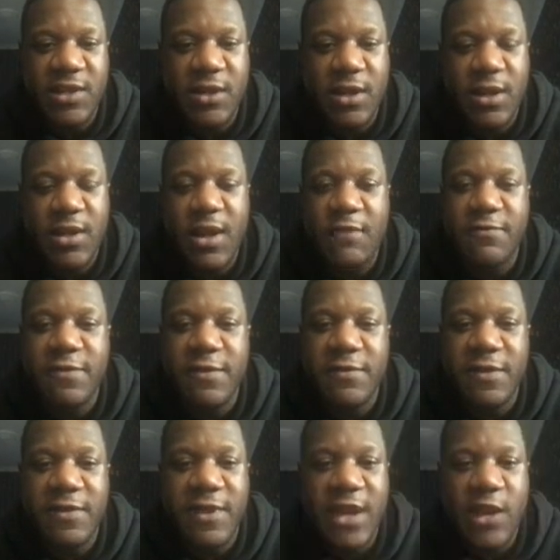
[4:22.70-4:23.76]
uh, that
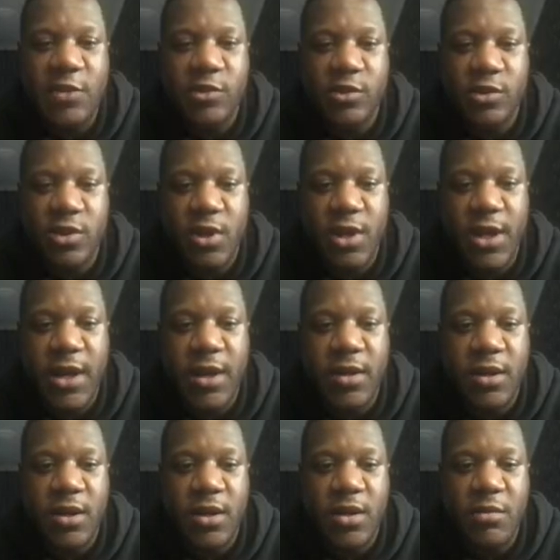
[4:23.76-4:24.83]
fifty thousand dollar
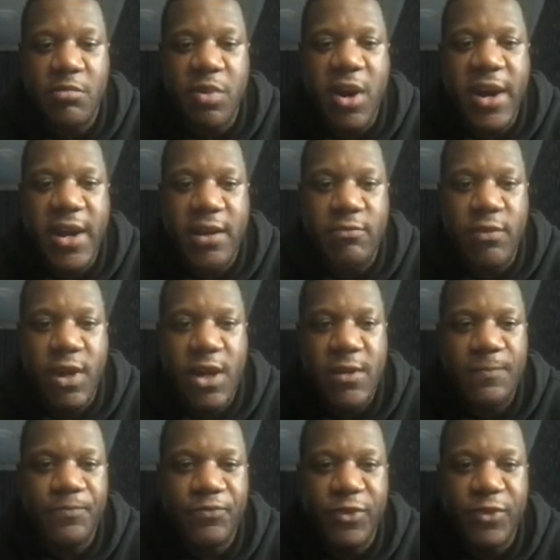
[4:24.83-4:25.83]
buy-in, right?